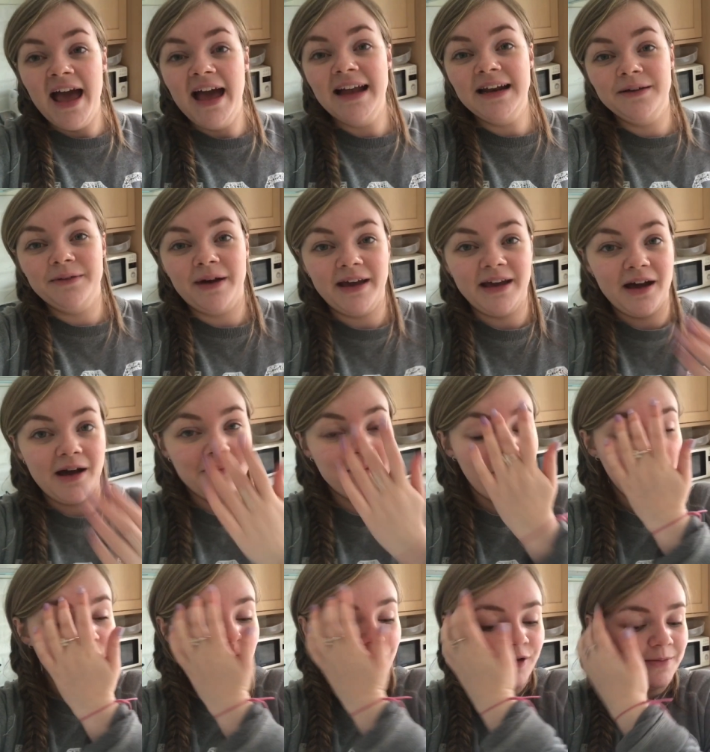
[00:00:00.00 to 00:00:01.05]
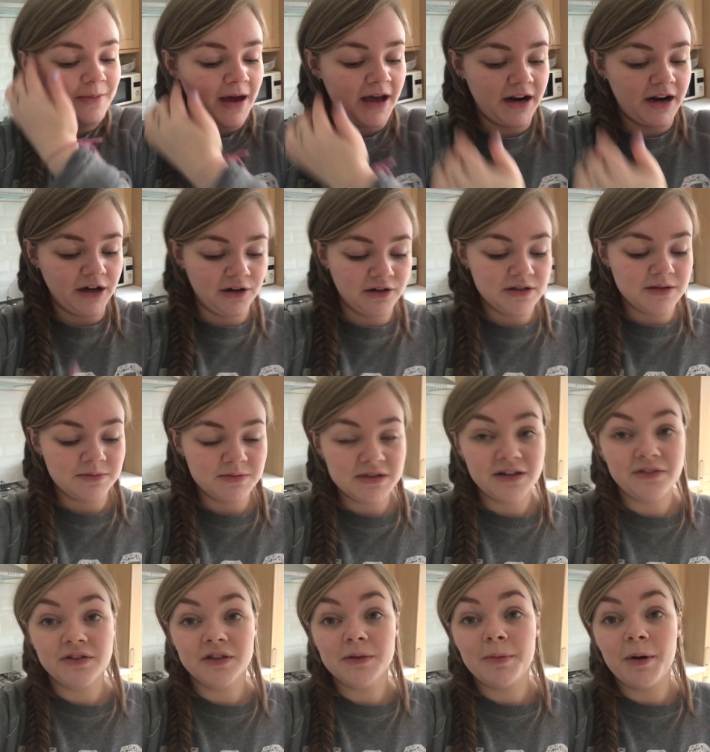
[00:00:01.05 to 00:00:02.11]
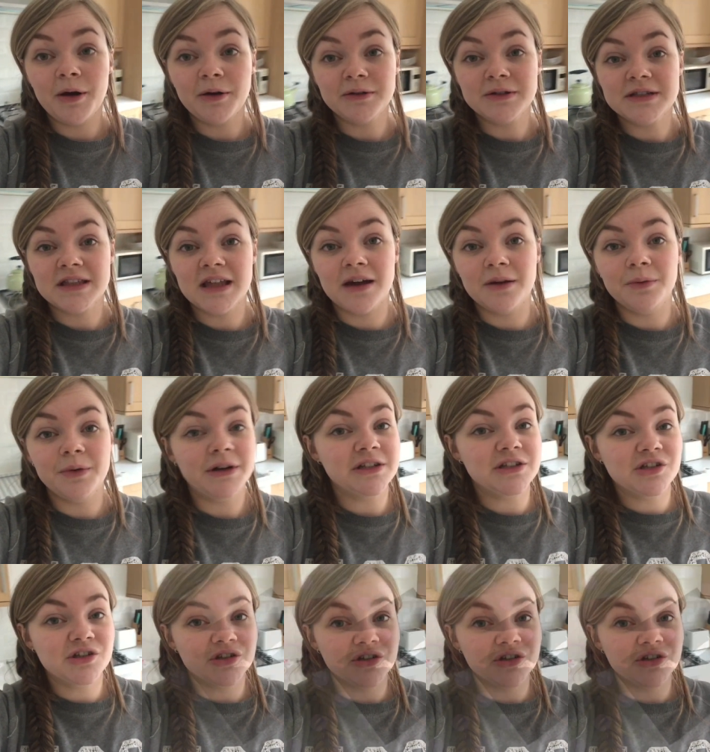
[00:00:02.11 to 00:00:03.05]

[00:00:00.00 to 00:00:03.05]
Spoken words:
Anyway, I'm home and I got some stuff in the post that I wanted to